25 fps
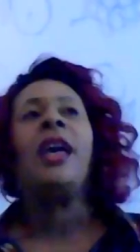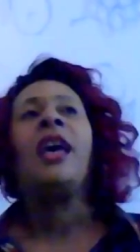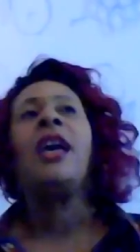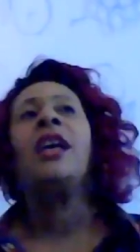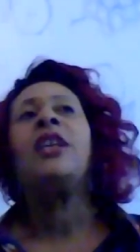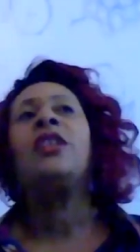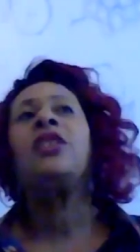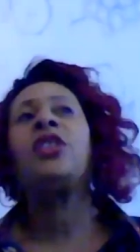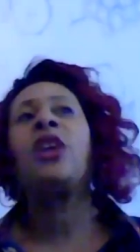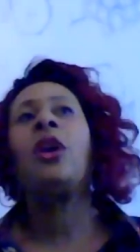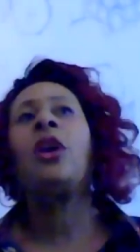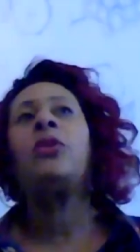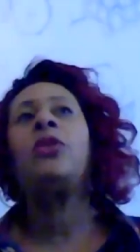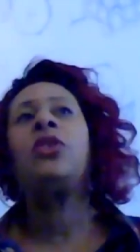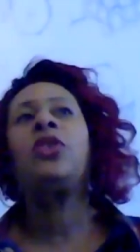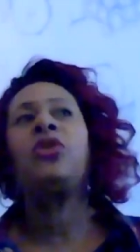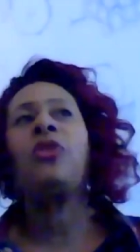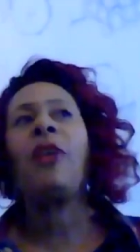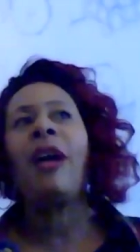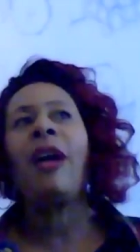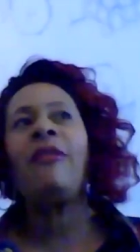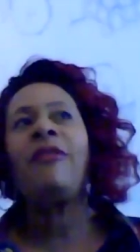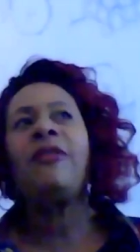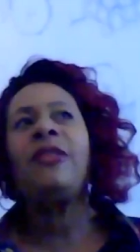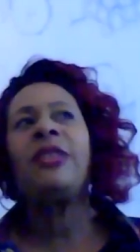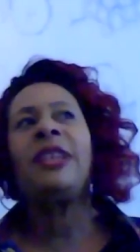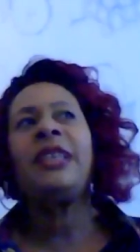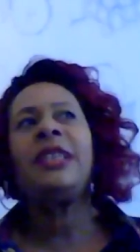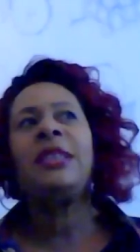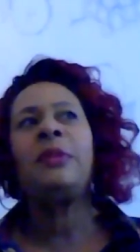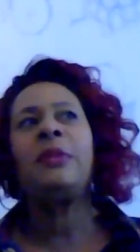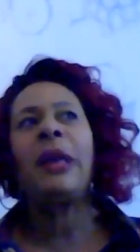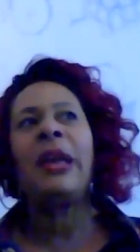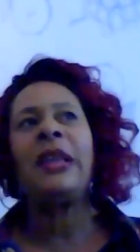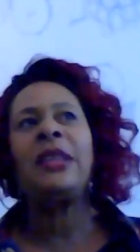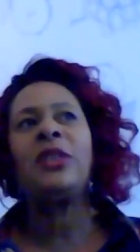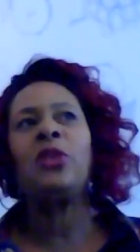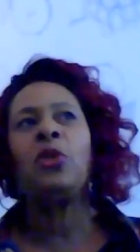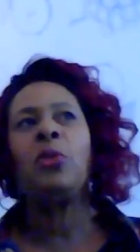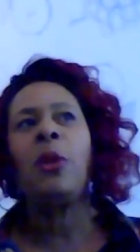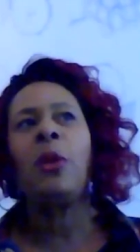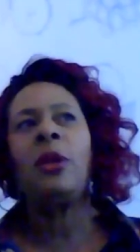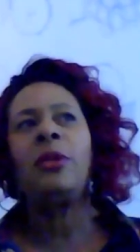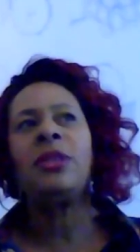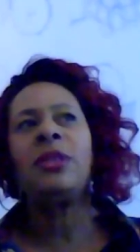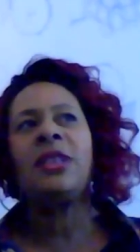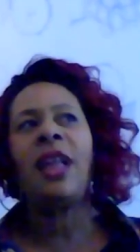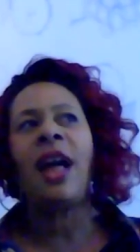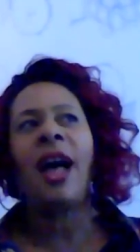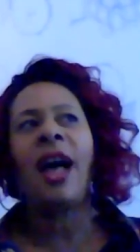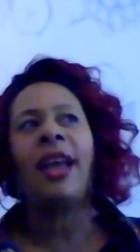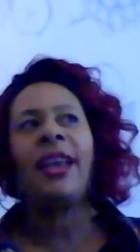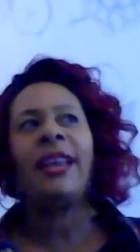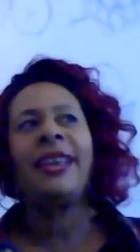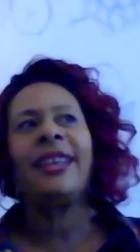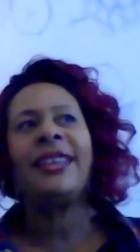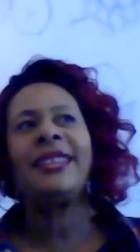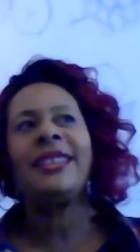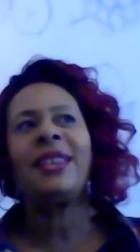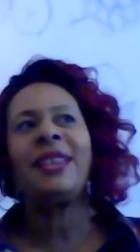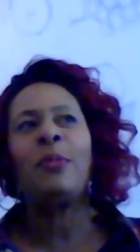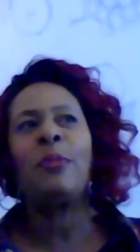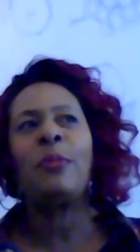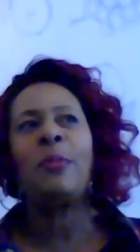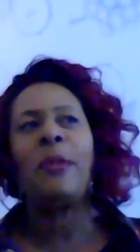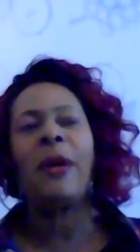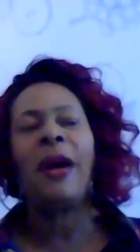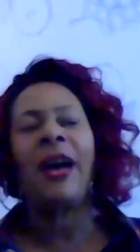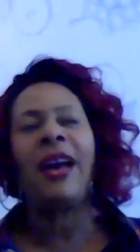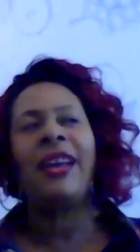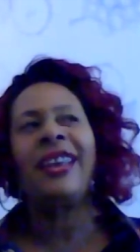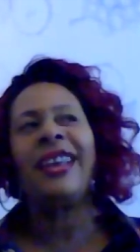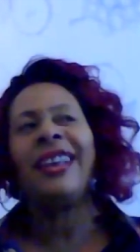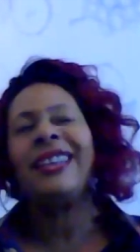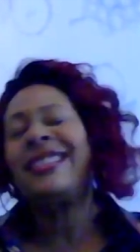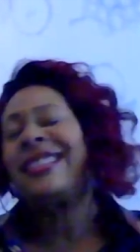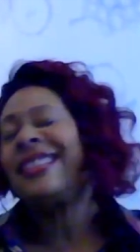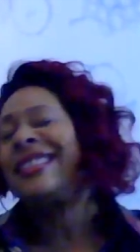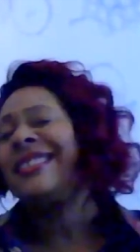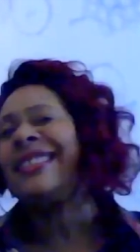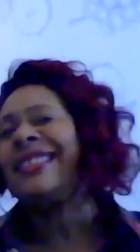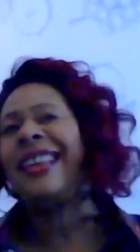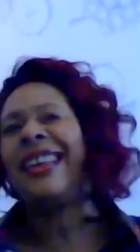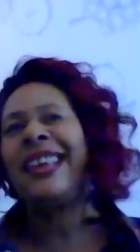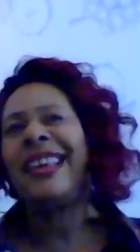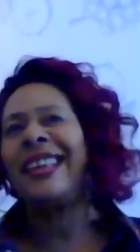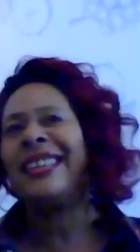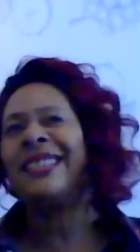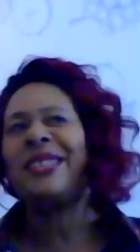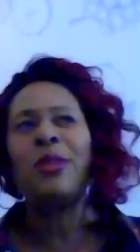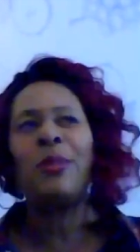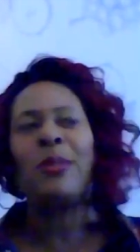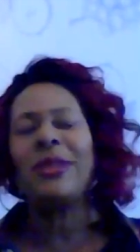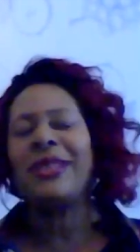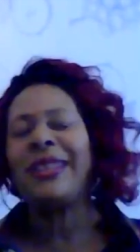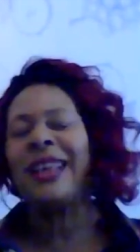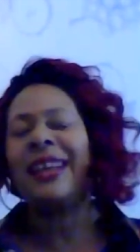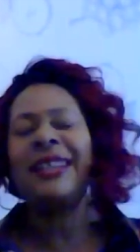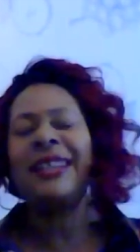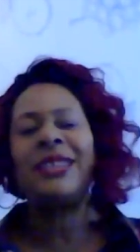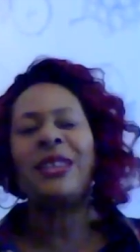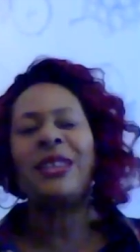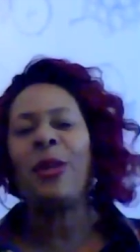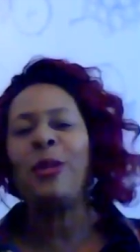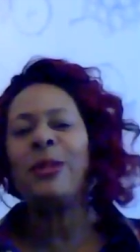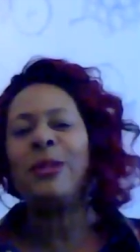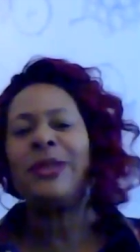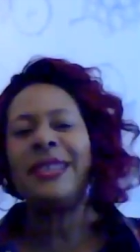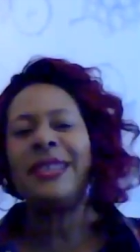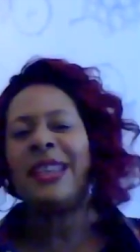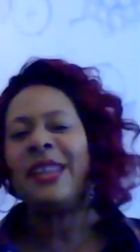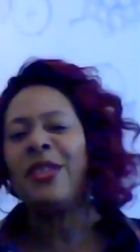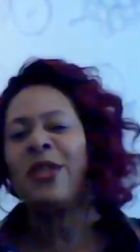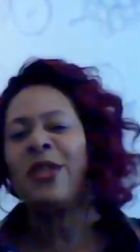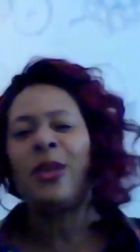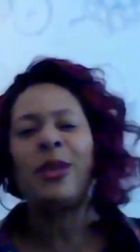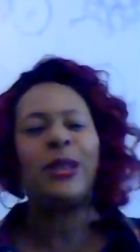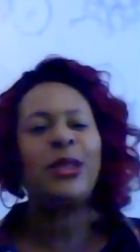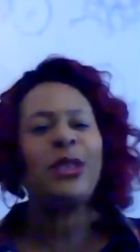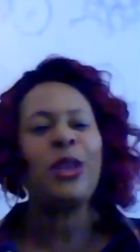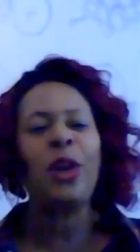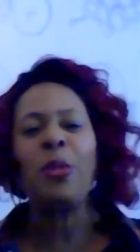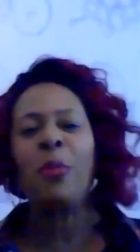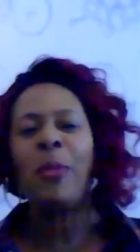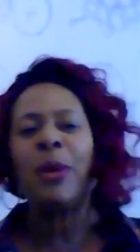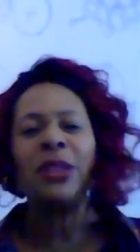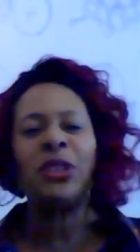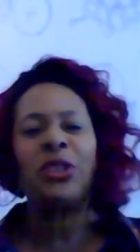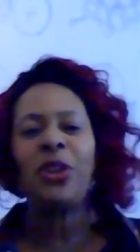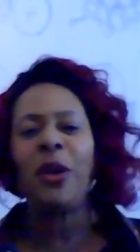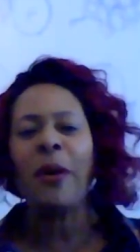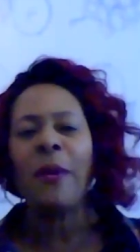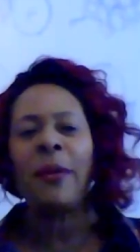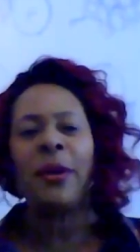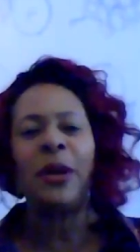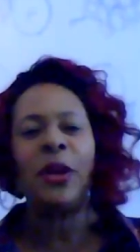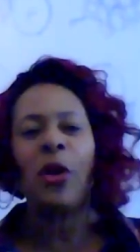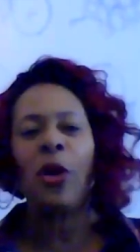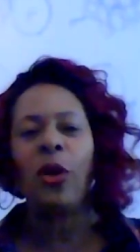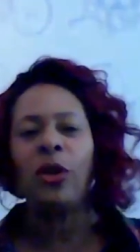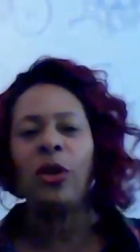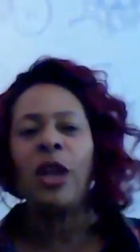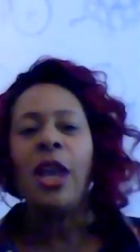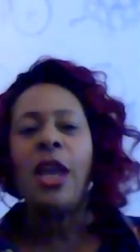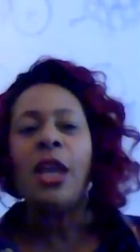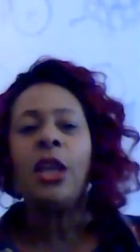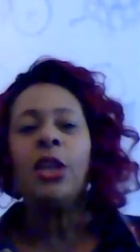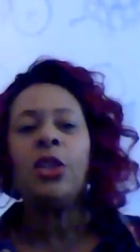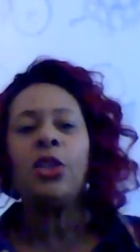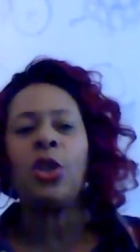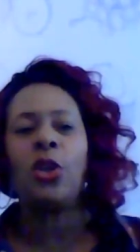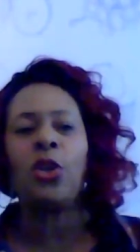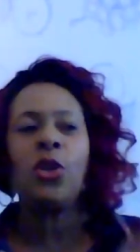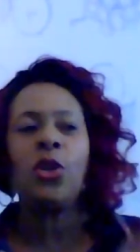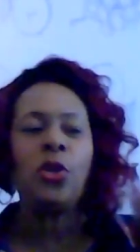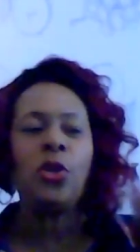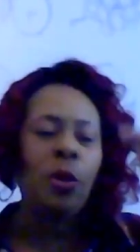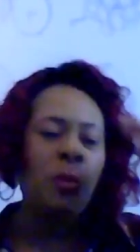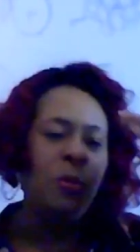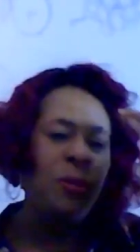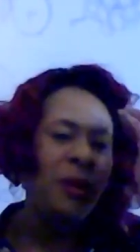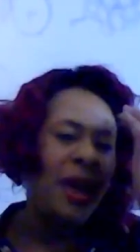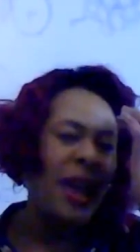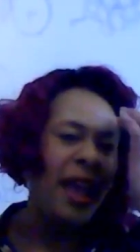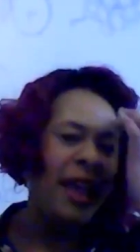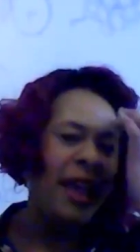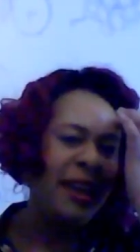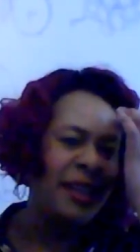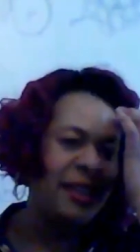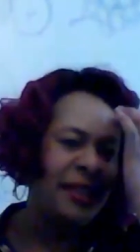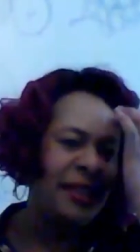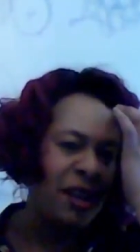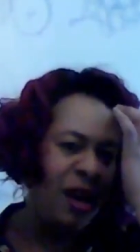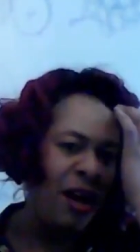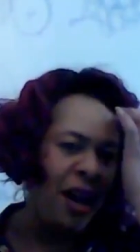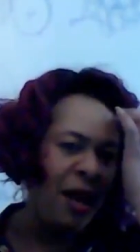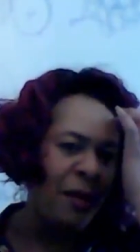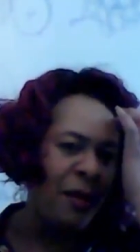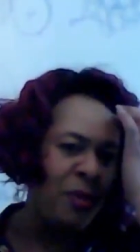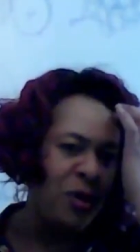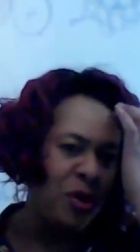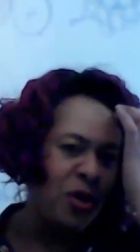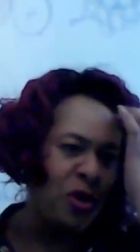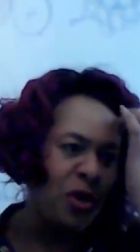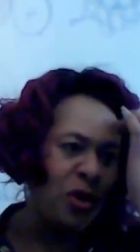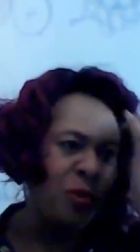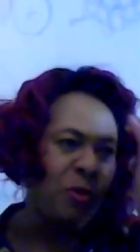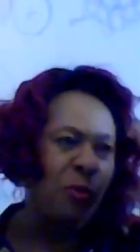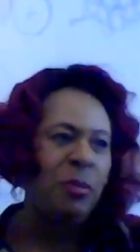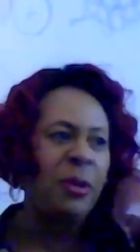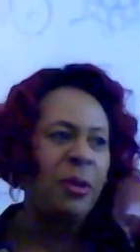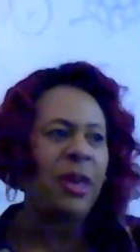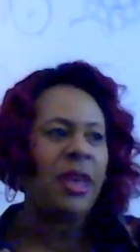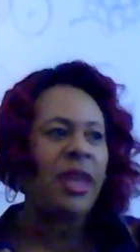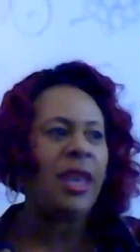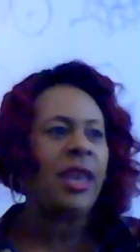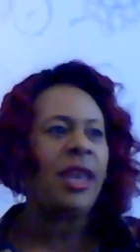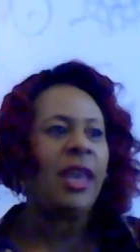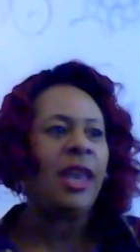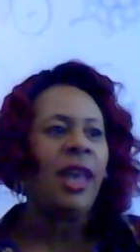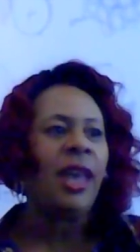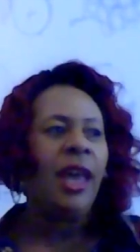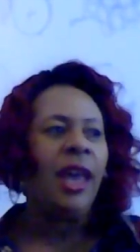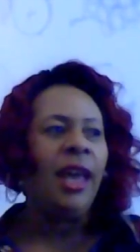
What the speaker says: So Stratford is almost like it's a city. It's almost like its own city. You've got so much going on. So you can be anytime. You can be.